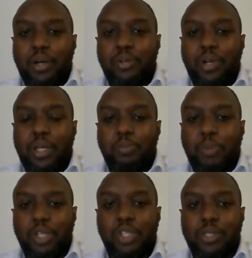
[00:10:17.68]

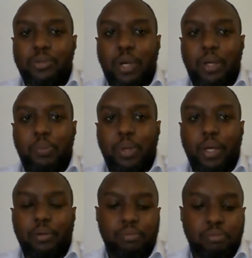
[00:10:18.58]
purchase, where you pay,
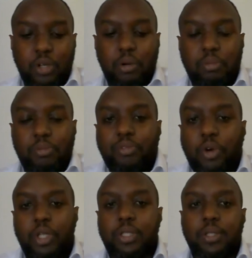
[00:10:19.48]
for
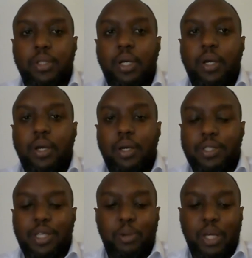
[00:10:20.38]
it. It's
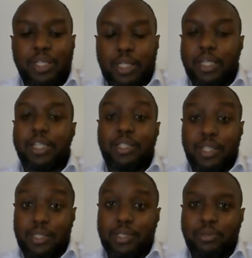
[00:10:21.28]
the quickest and
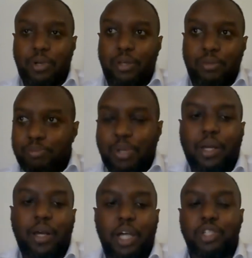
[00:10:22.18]
easiest, where you pay
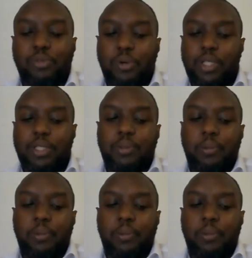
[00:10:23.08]
cash for it.